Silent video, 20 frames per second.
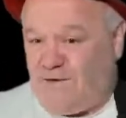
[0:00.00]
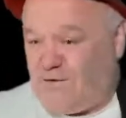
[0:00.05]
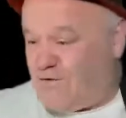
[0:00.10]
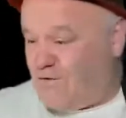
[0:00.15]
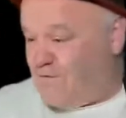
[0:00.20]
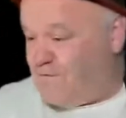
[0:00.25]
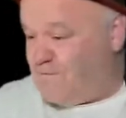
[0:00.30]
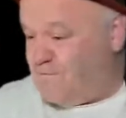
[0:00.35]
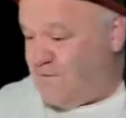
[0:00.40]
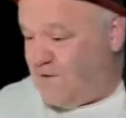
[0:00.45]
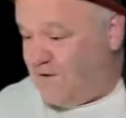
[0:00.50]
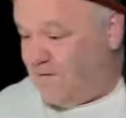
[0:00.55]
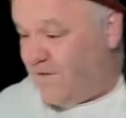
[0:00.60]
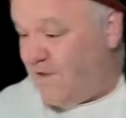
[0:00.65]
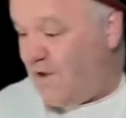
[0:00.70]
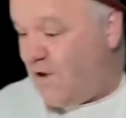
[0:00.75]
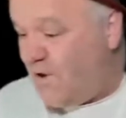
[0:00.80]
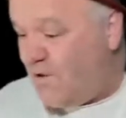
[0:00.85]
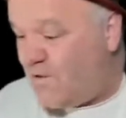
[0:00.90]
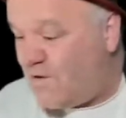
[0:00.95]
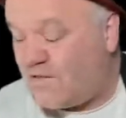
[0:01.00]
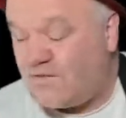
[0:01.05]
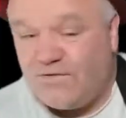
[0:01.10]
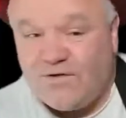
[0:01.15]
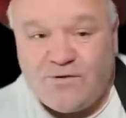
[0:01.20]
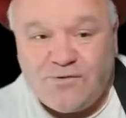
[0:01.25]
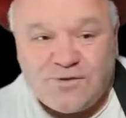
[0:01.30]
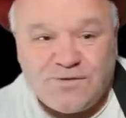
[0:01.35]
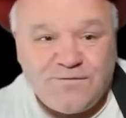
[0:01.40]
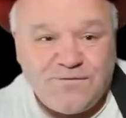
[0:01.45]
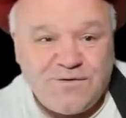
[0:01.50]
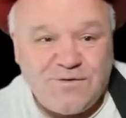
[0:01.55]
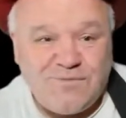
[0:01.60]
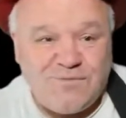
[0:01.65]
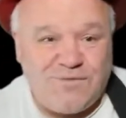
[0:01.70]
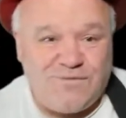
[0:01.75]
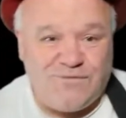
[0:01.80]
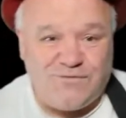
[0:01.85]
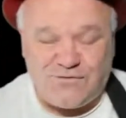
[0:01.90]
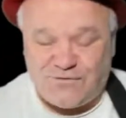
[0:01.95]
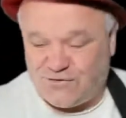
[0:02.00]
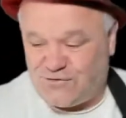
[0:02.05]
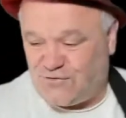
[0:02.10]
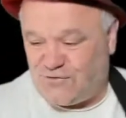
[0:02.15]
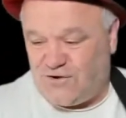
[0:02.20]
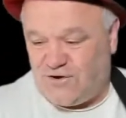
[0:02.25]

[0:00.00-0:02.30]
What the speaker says: government. Those of you who've just joined